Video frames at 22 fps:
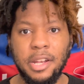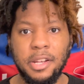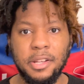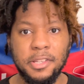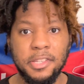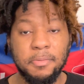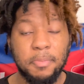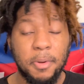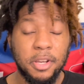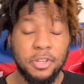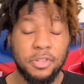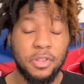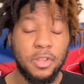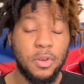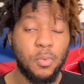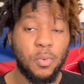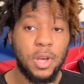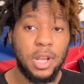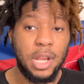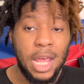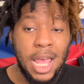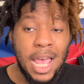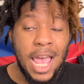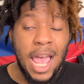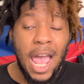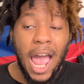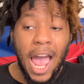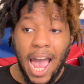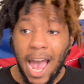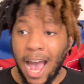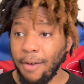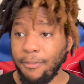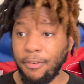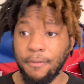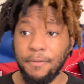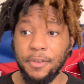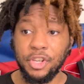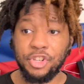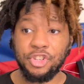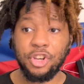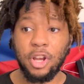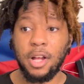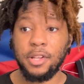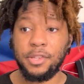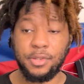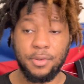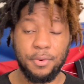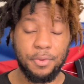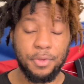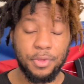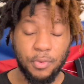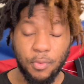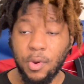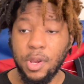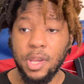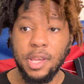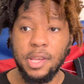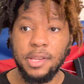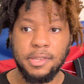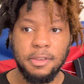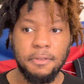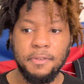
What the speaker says: and especially when half of his shots are threes.